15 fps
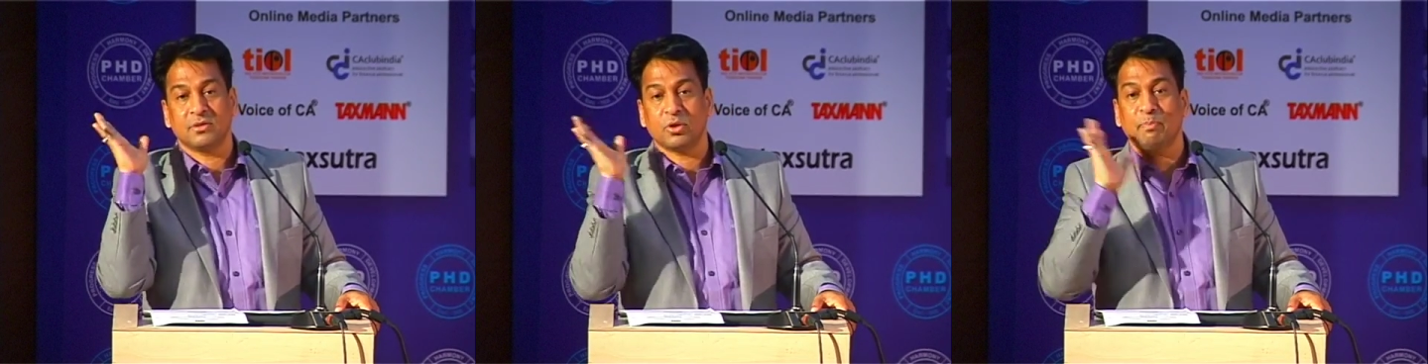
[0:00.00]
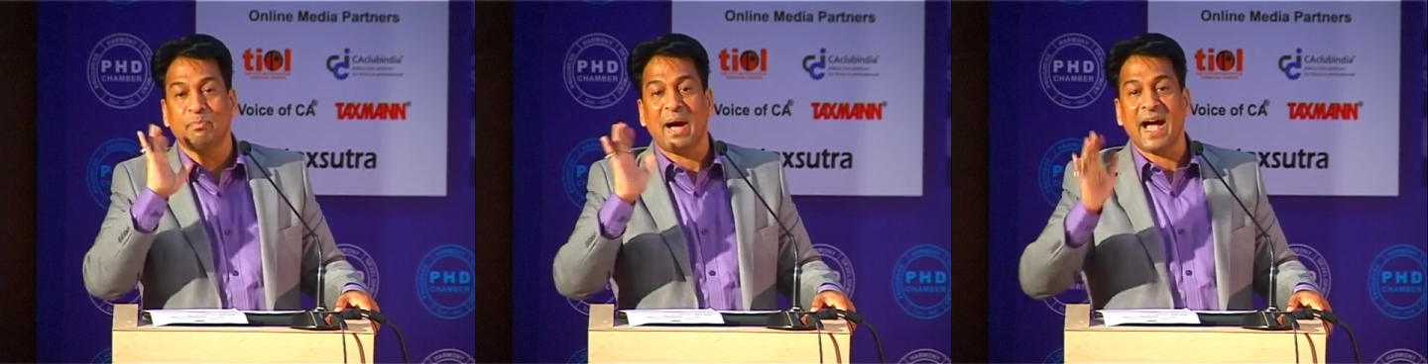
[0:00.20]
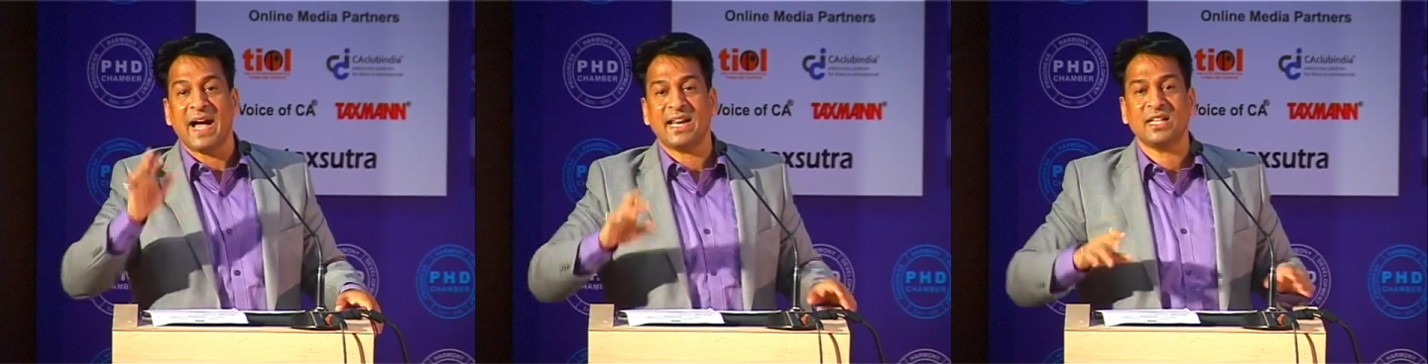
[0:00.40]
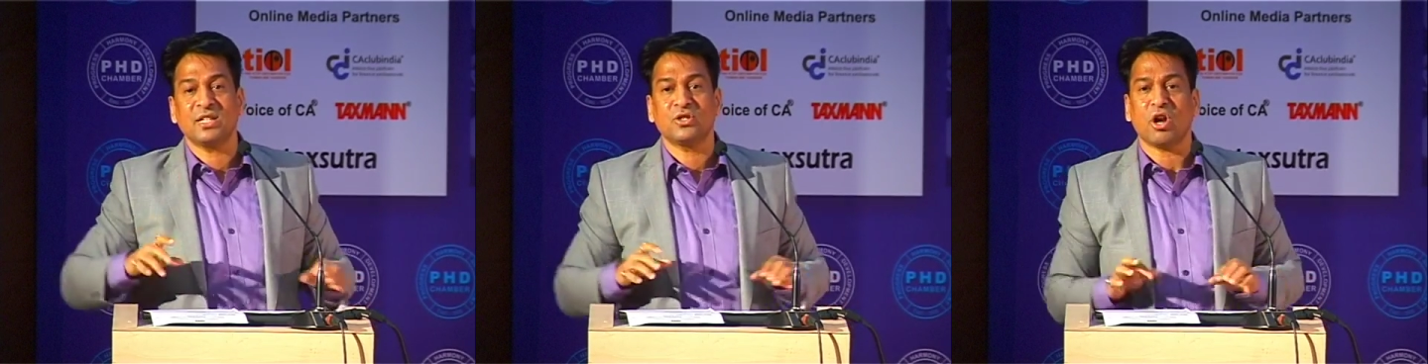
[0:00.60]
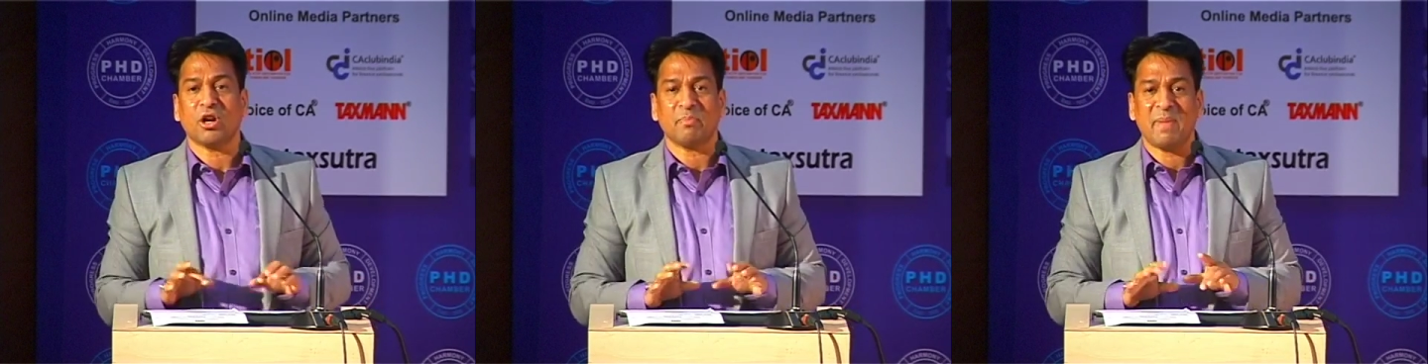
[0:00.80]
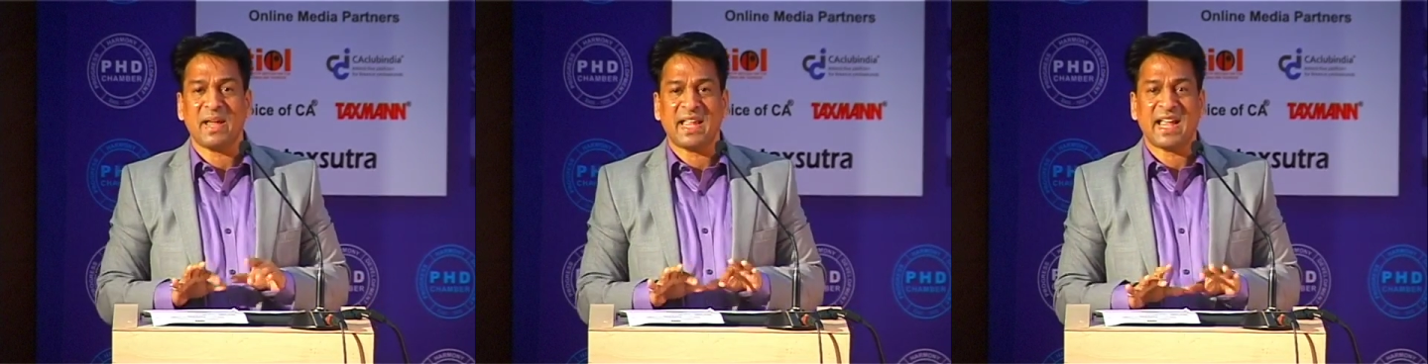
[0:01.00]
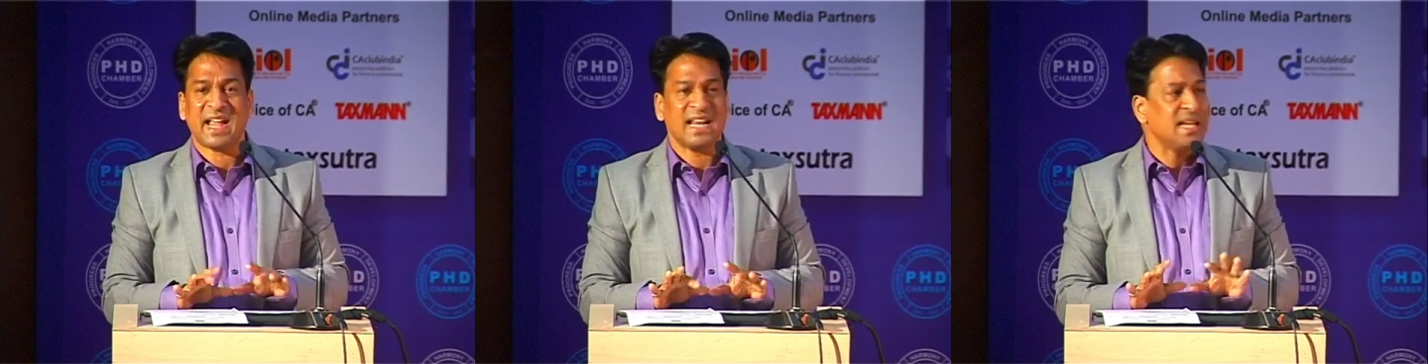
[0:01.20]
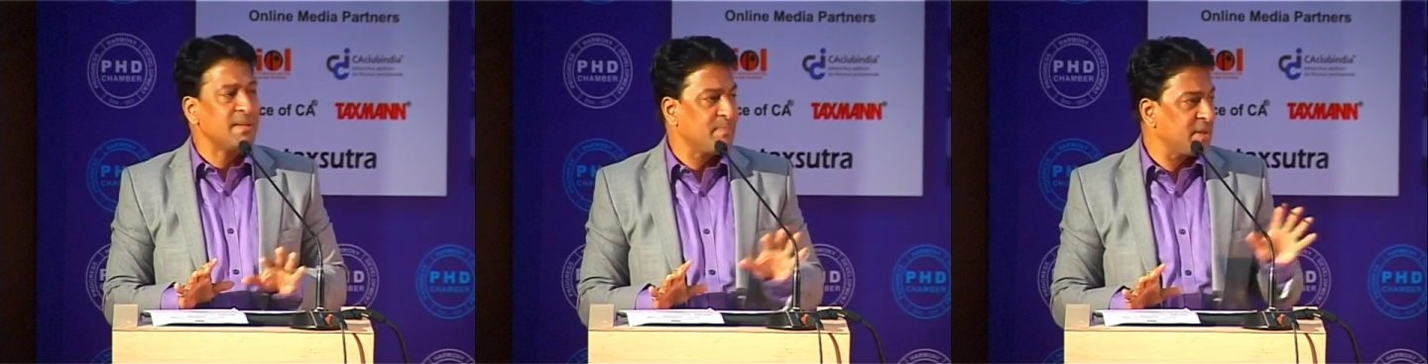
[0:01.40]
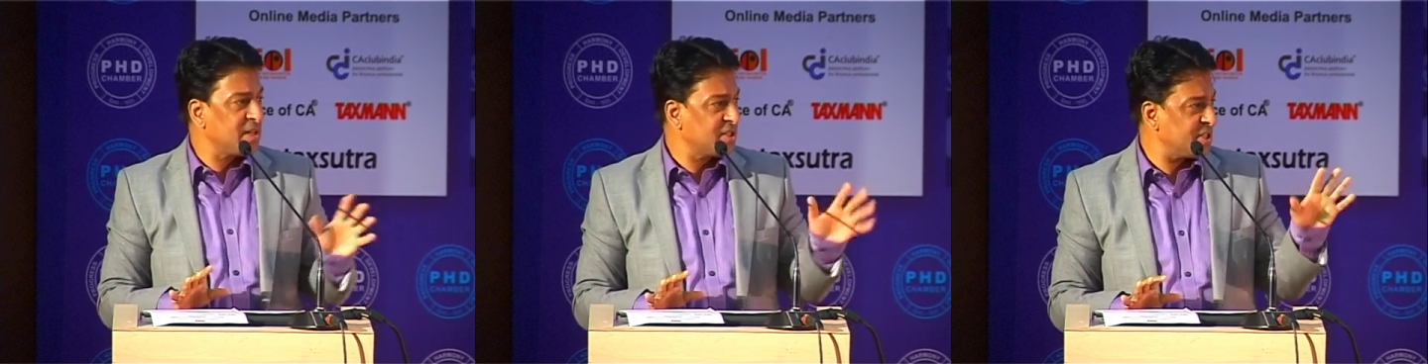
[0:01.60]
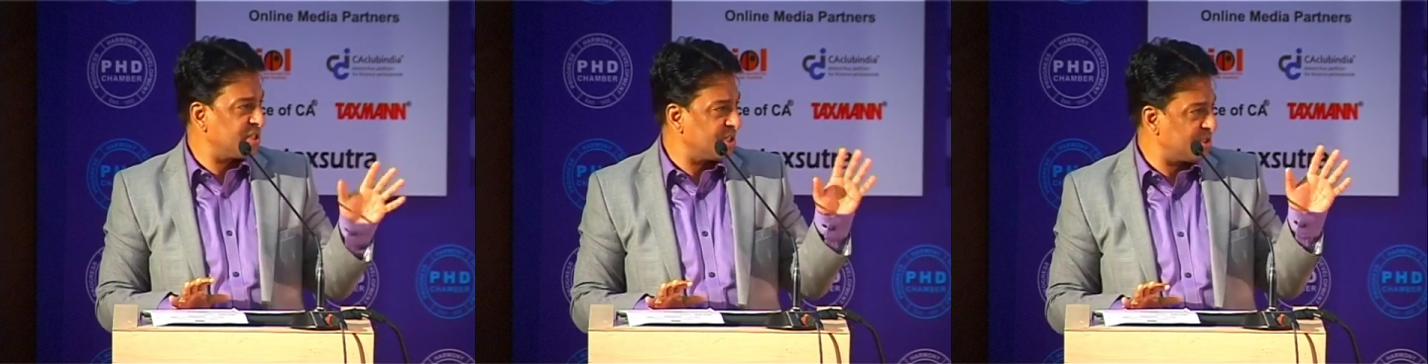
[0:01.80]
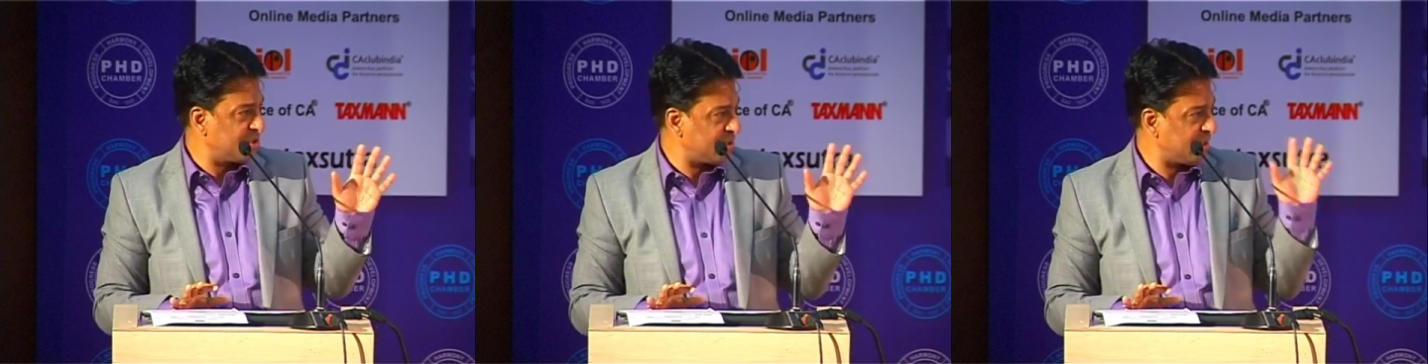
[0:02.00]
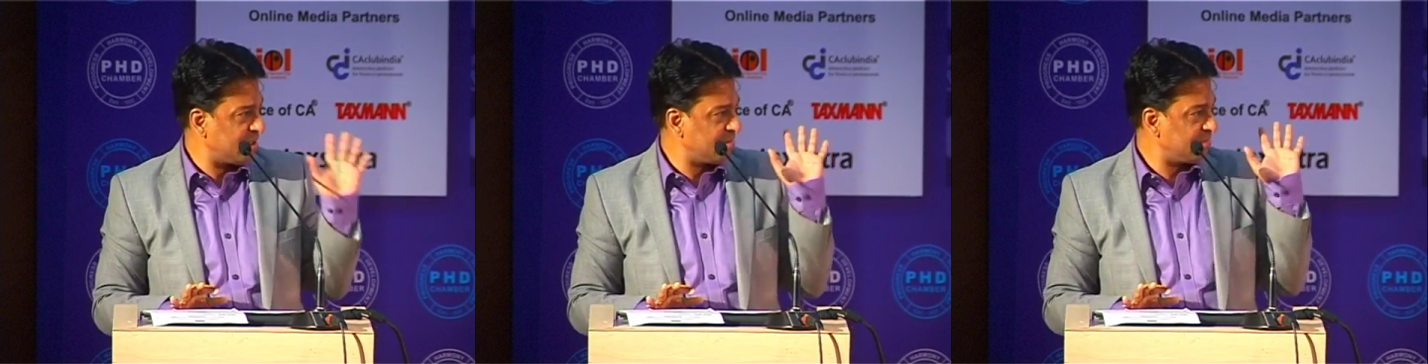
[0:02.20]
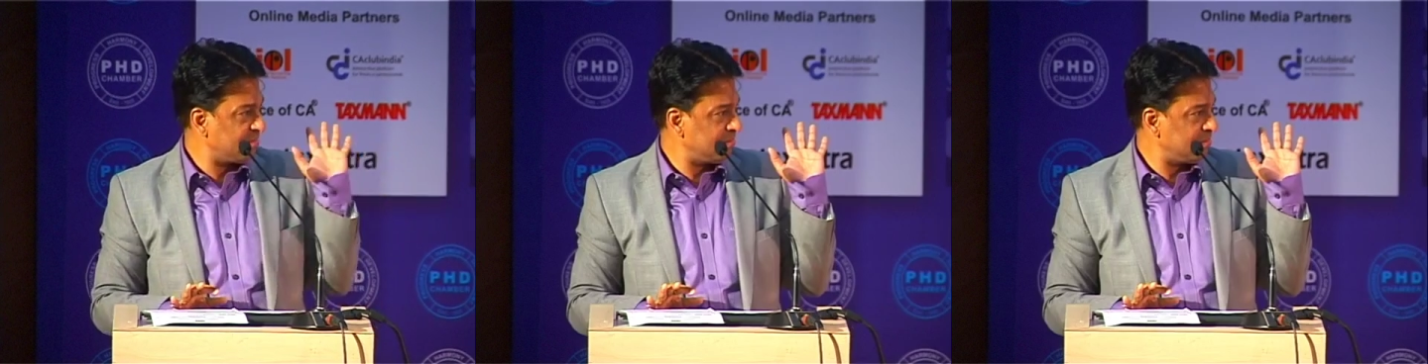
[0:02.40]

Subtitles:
So buyer is not making any purchase entry,